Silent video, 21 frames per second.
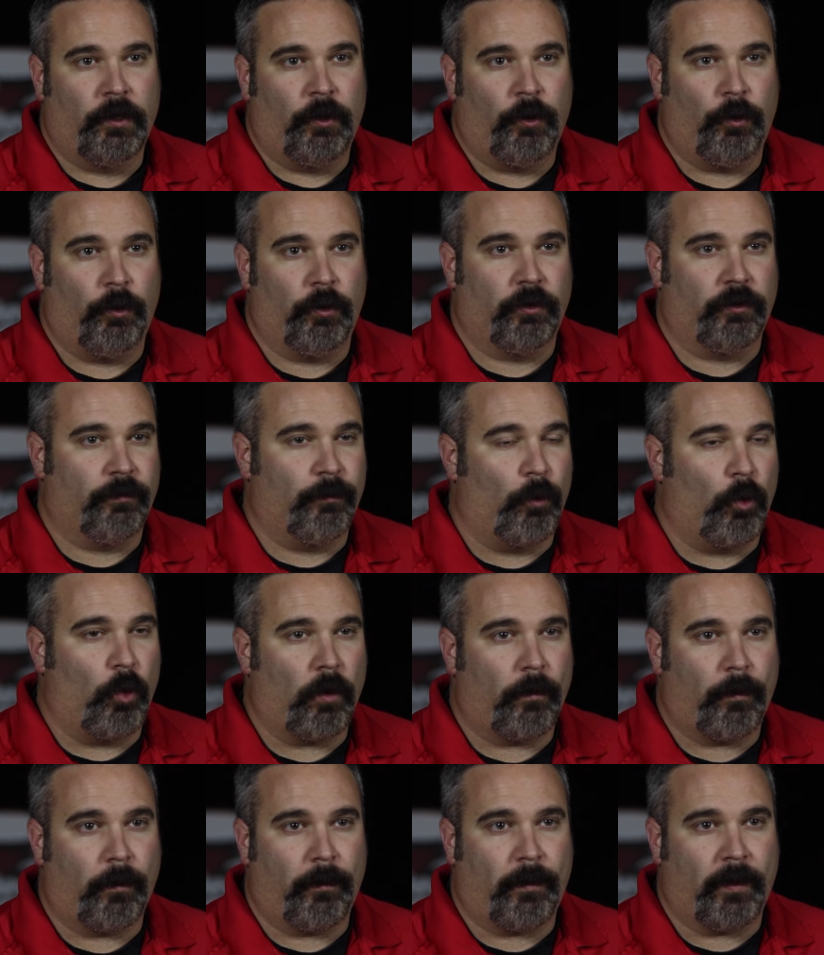who is
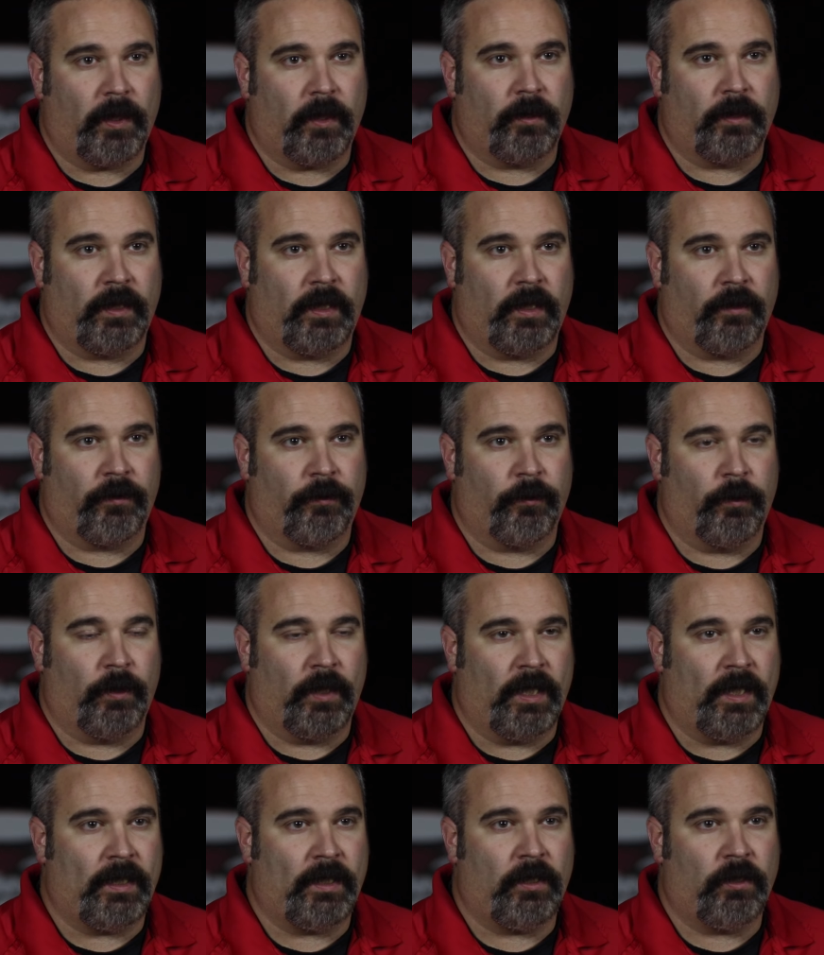more prepared to get through
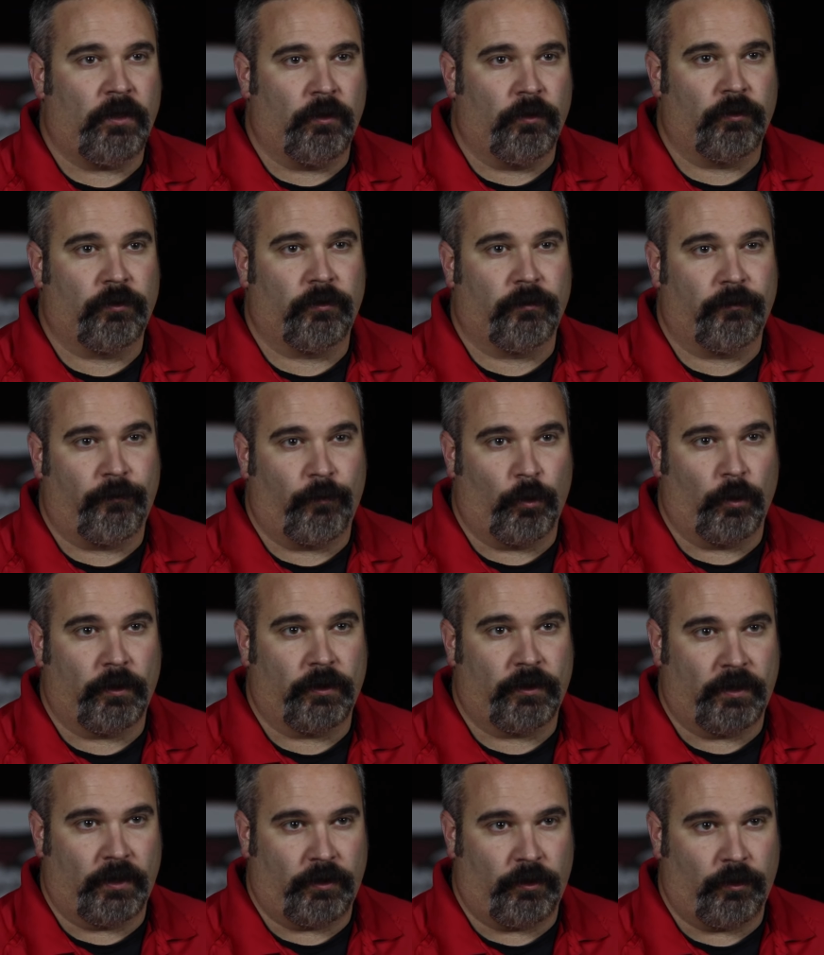any use of
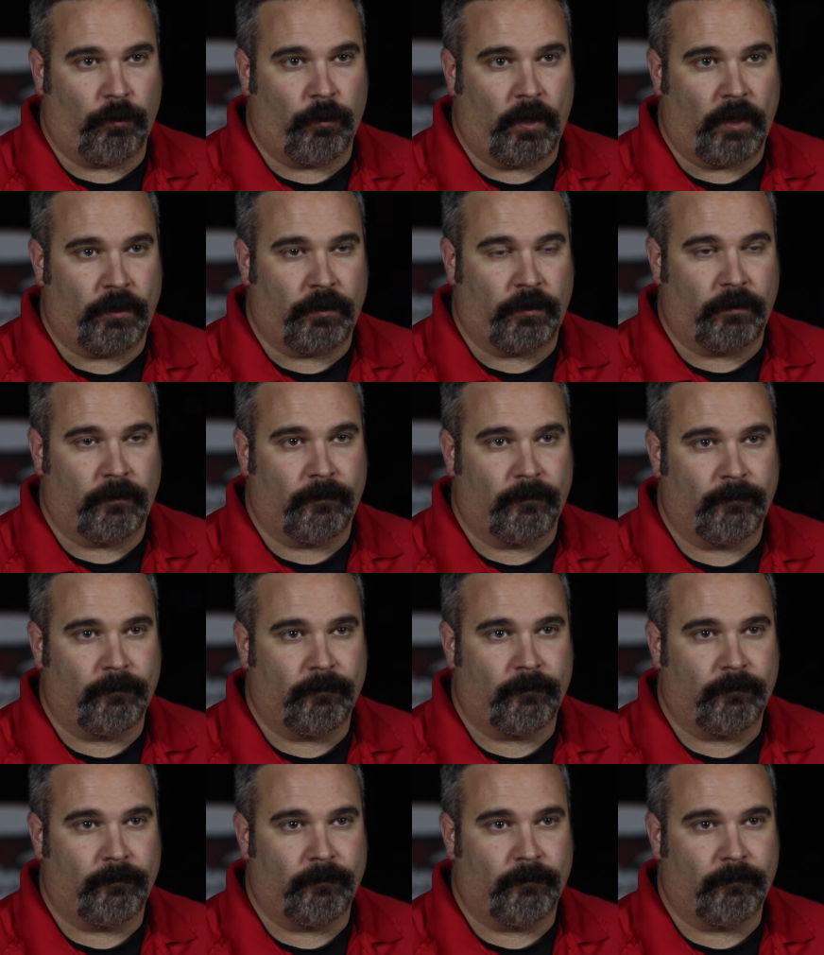force situation.